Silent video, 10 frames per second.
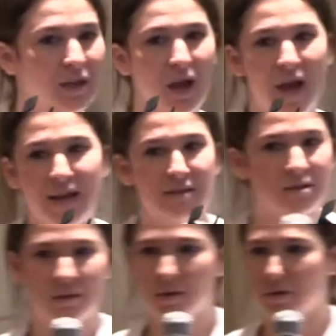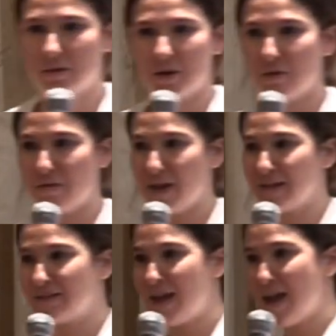clients you're
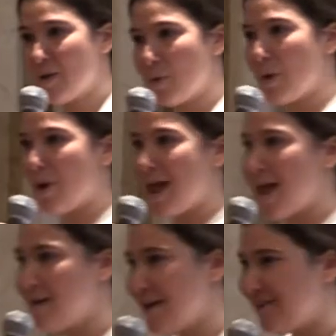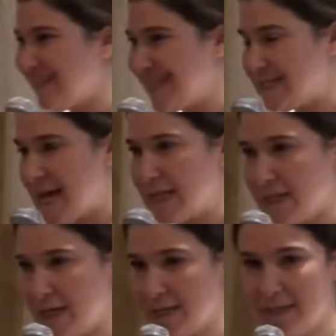serving saying, we're going to hang out at the
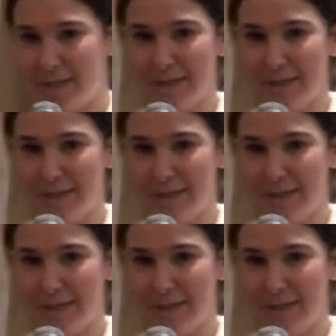telly?